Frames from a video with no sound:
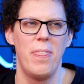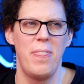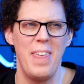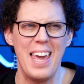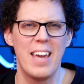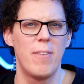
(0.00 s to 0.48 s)

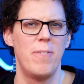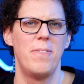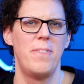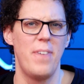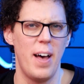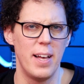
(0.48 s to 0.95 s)
thick
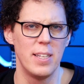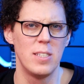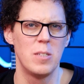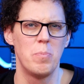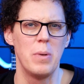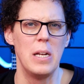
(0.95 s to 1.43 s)

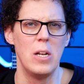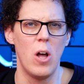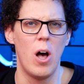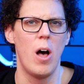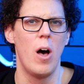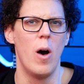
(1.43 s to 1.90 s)
fuzz, but
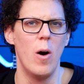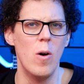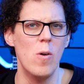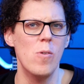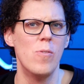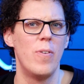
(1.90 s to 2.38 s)
not
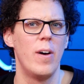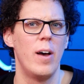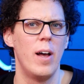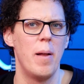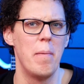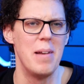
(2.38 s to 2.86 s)
over